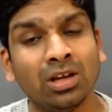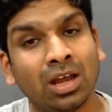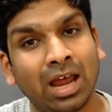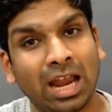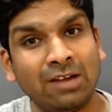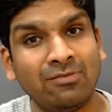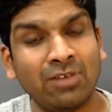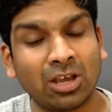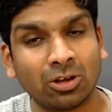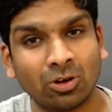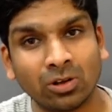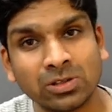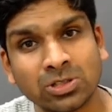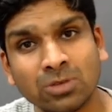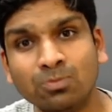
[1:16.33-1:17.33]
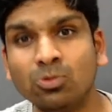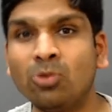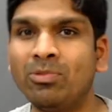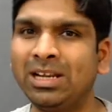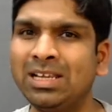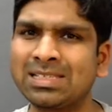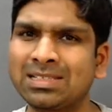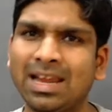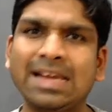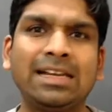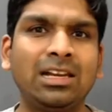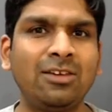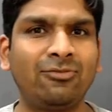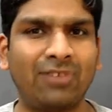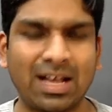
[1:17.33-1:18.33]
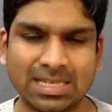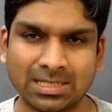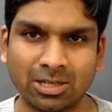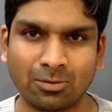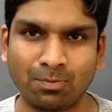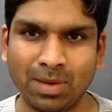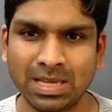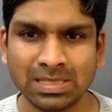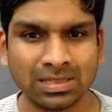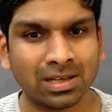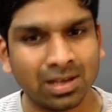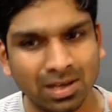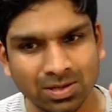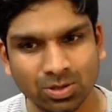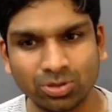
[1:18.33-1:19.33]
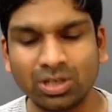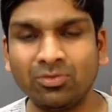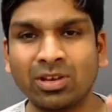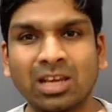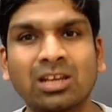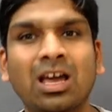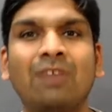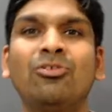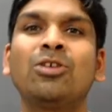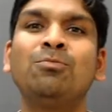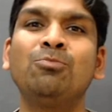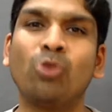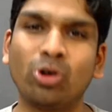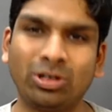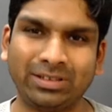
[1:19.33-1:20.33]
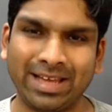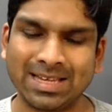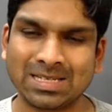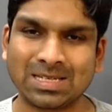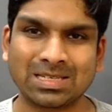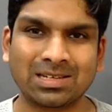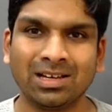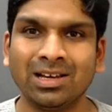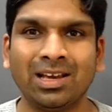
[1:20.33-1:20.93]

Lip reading: and we can also move at a slightly faster pace so that we can cover more tests